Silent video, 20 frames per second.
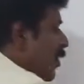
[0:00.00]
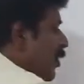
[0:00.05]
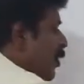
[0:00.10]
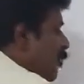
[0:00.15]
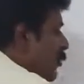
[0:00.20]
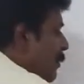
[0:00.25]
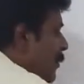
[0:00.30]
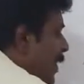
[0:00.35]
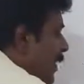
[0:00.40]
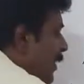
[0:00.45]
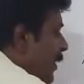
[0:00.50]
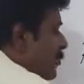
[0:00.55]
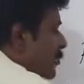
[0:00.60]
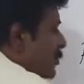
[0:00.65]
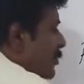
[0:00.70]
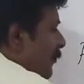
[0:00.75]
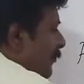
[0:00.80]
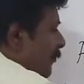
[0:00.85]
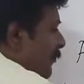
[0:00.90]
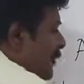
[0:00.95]
you make use
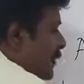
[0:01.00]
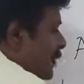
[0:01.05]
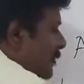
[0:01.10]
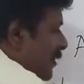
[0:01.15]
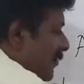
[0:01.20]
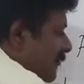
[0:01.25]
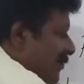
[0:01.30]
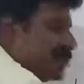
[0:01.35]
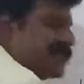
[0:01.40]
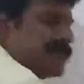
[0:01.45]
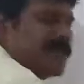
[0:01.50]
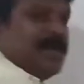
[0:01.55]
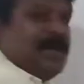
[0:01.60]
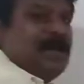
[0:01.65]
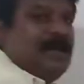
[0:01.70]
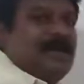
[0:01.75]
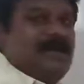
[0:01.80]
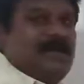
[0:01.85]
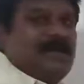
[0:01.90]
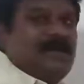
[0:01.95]
of this
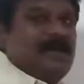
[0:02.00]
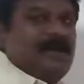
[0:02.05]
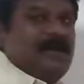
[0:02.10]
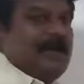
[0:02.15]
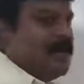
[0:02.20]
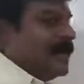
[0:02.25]
division,